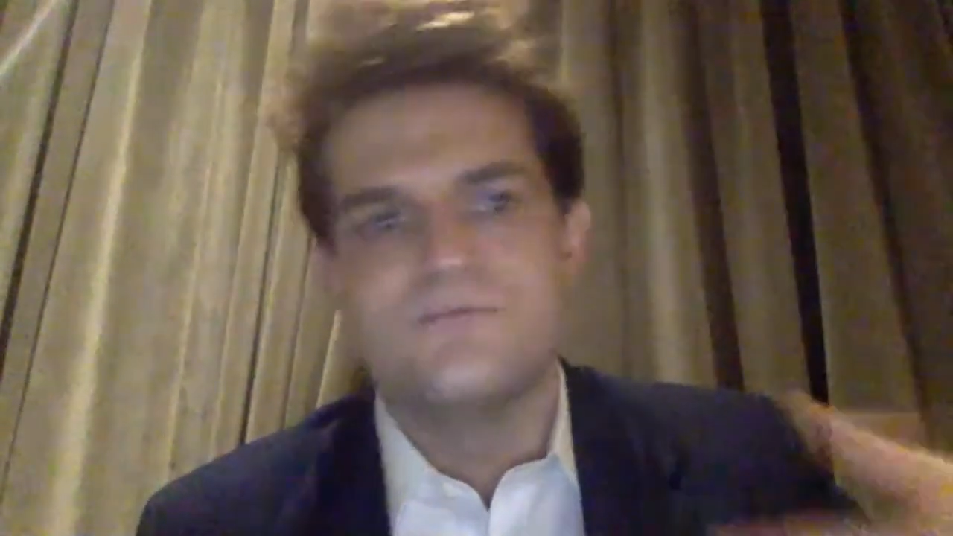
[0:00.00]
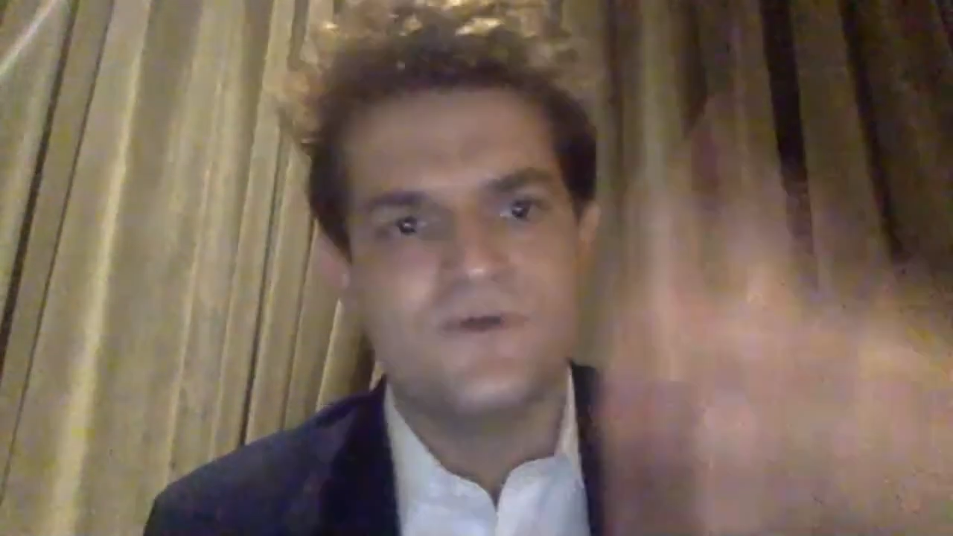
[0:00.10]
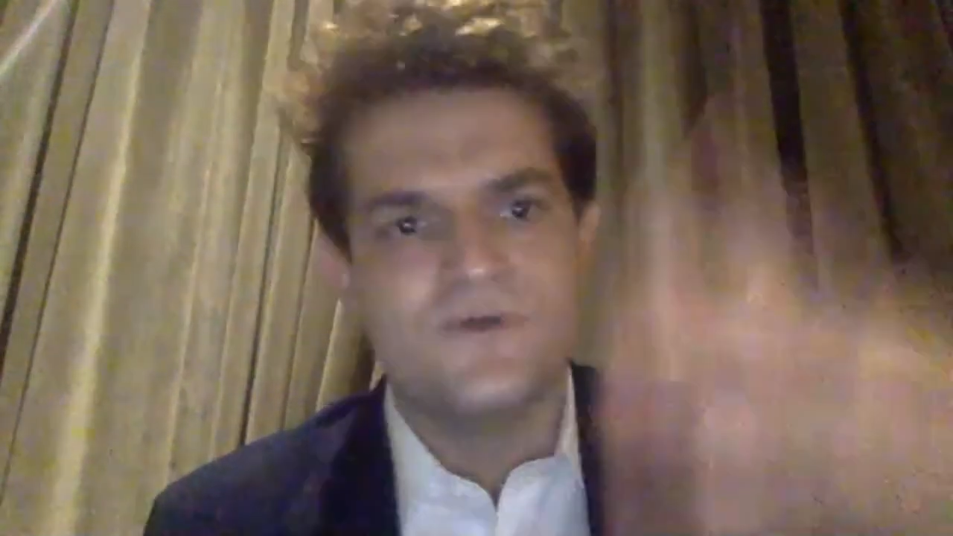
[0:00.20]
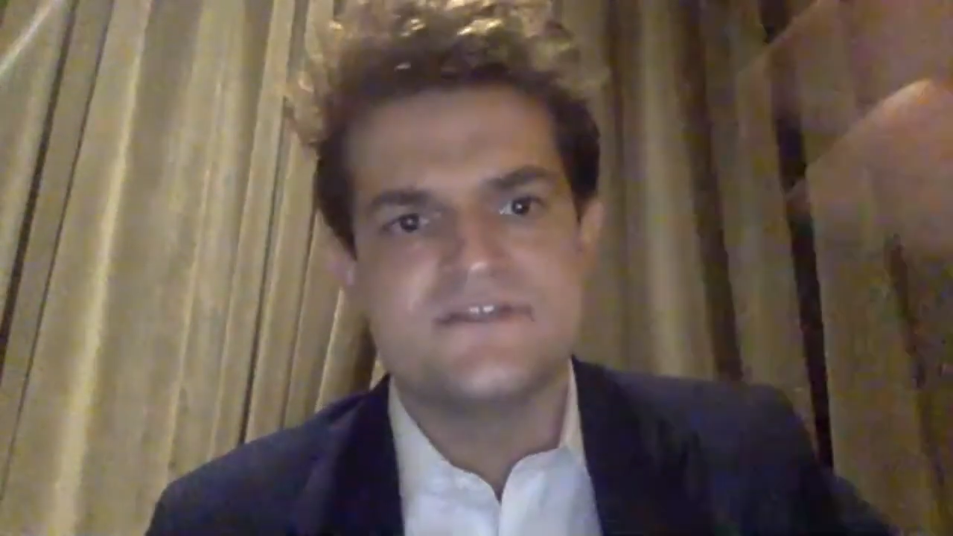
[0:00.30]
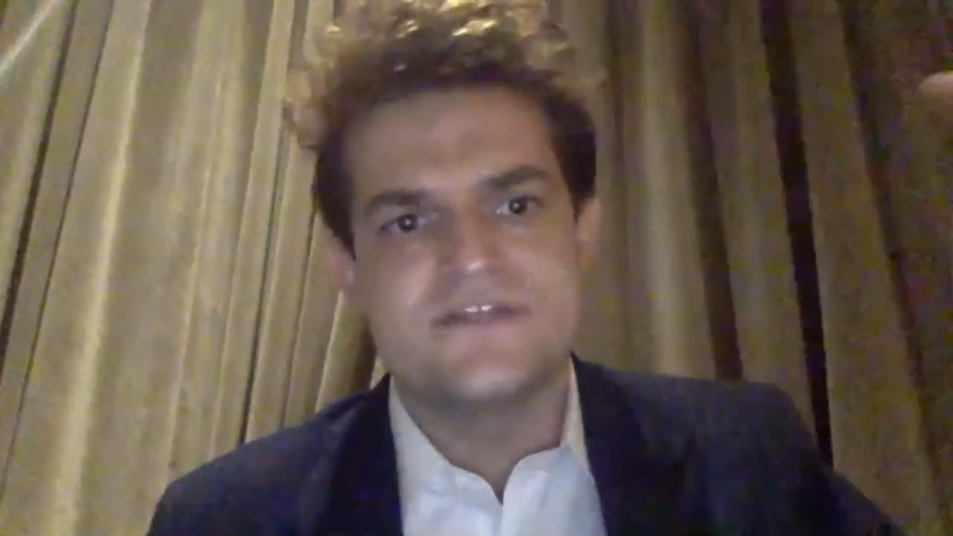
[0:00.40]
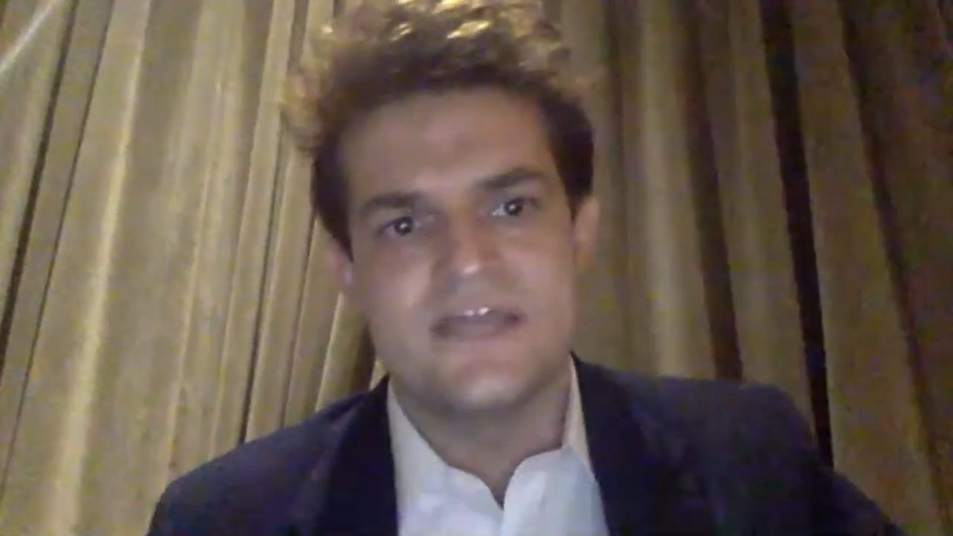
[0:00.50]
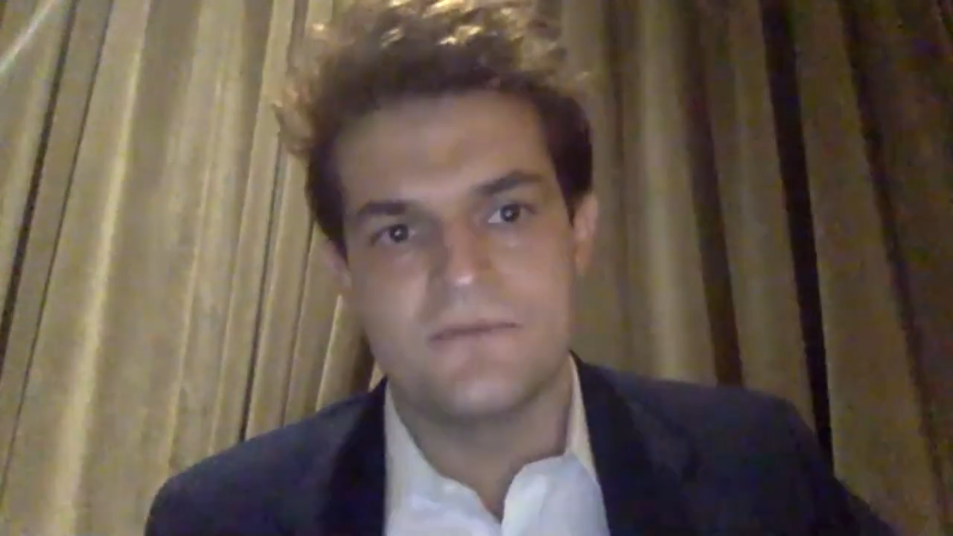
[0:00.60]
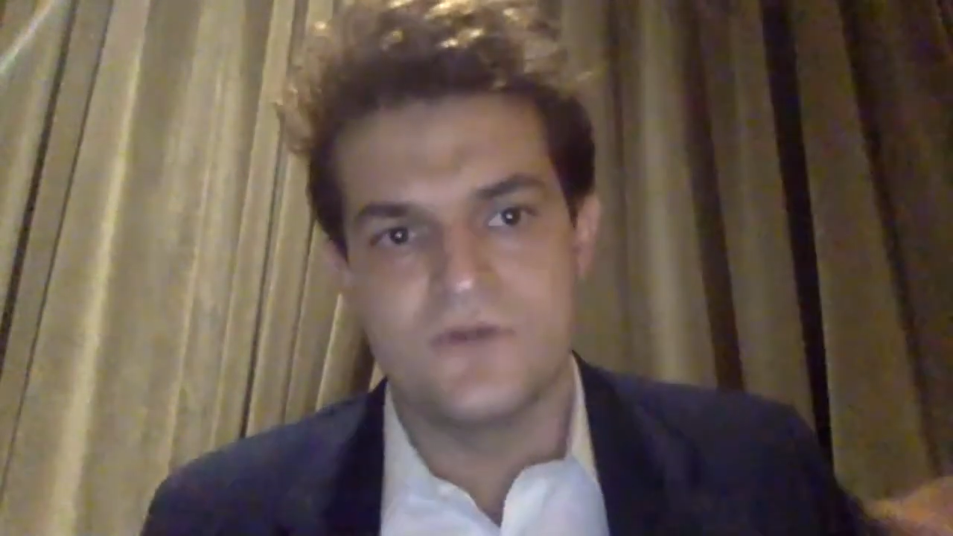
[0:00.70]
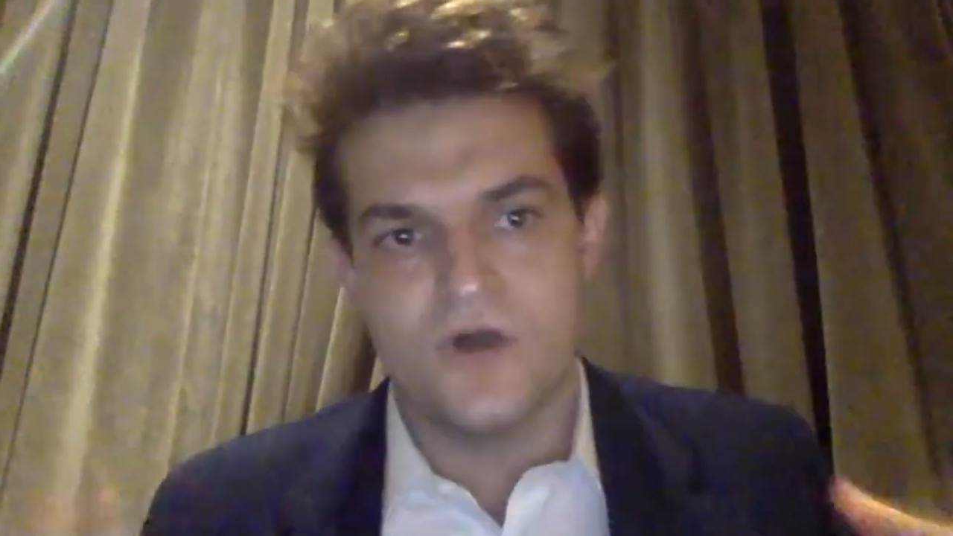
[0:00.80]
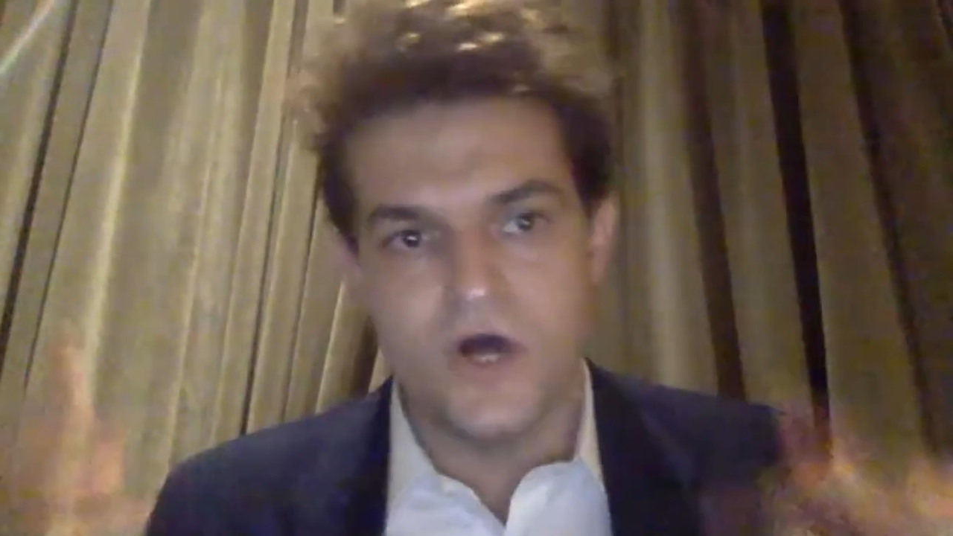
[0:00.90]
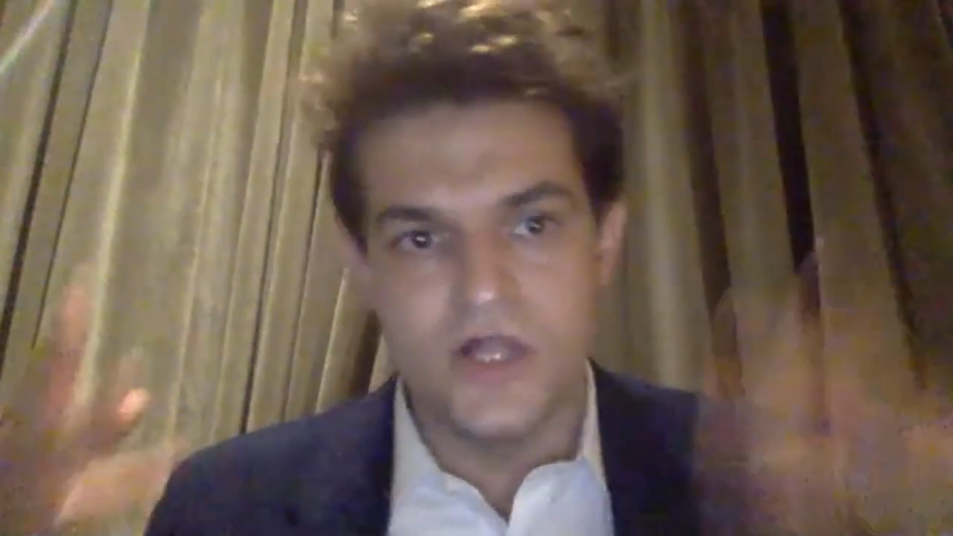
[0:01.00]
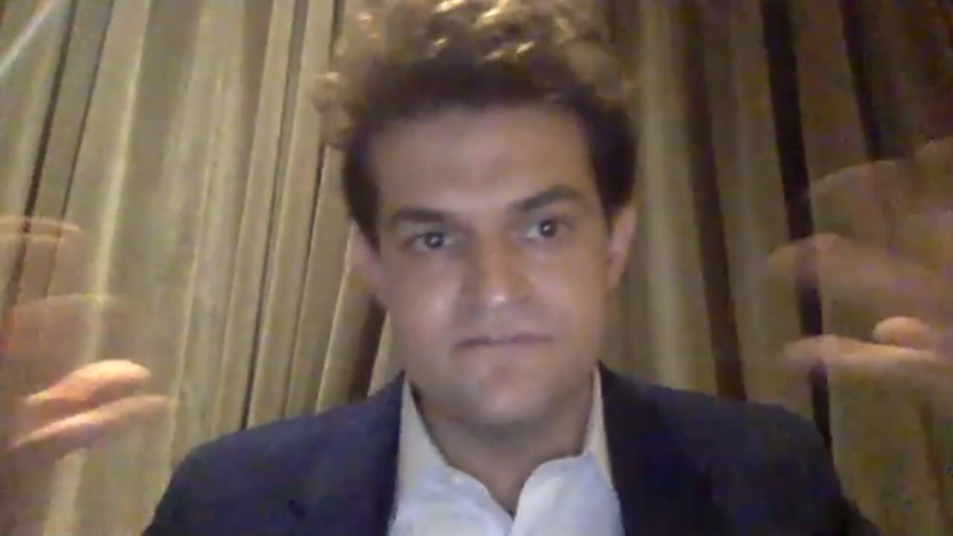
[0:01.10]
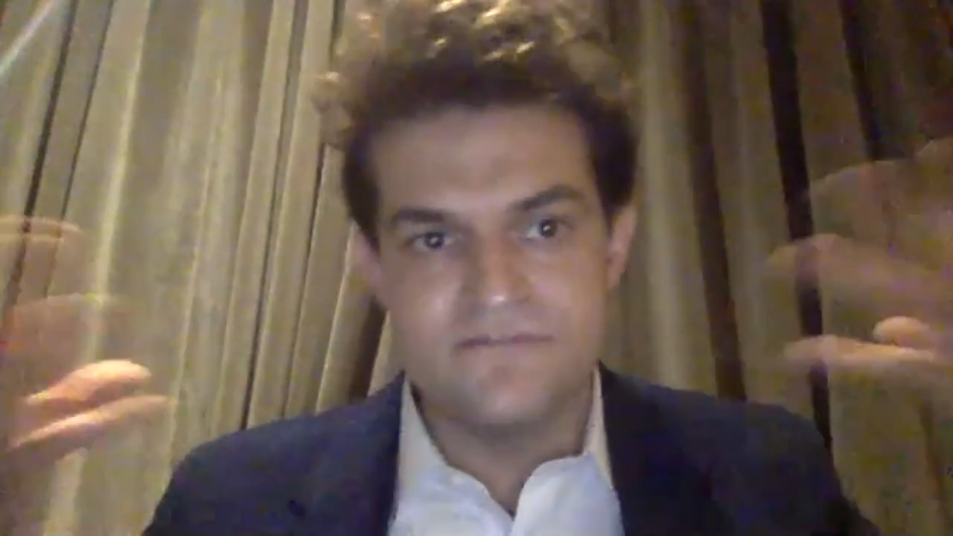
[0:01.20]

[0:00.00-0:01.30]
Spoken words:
Moïse de Camondo, all of